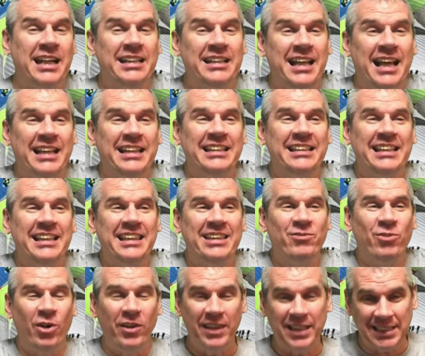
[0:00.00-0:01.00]
And
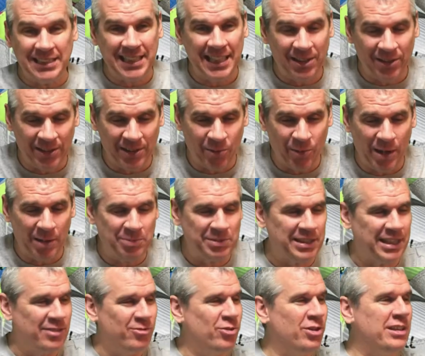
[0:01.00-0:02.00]
what they said on their
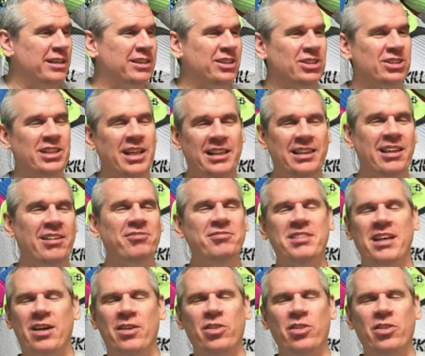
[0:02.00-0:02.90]
website, really just, I loved it.